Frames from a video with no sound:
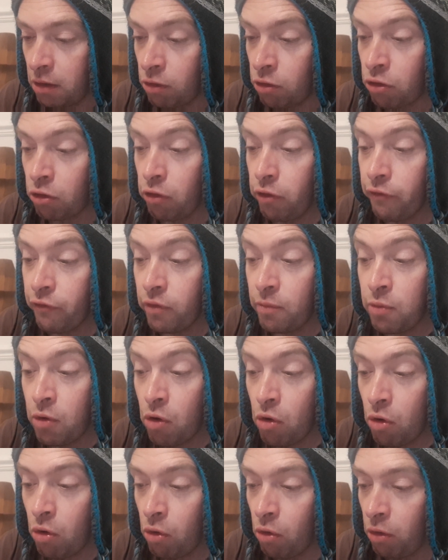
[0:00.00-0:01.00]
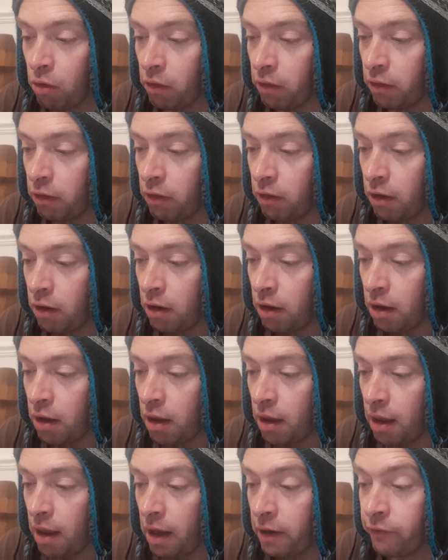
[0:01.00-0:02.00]
two for Paul,
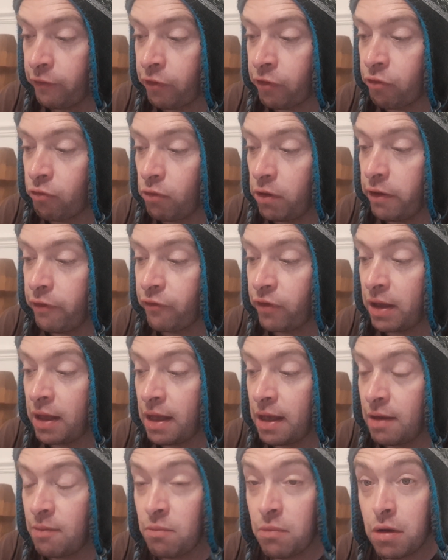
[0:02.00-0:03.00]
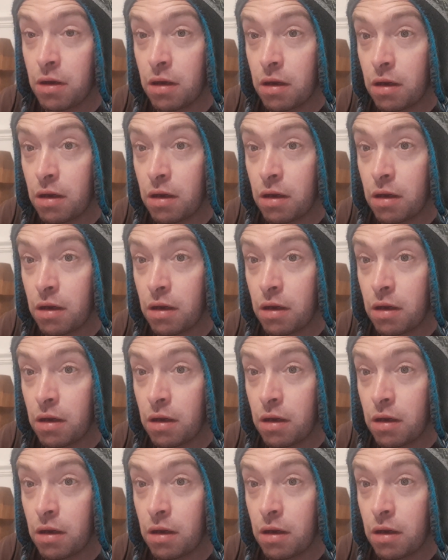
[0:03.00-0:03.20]
and three for him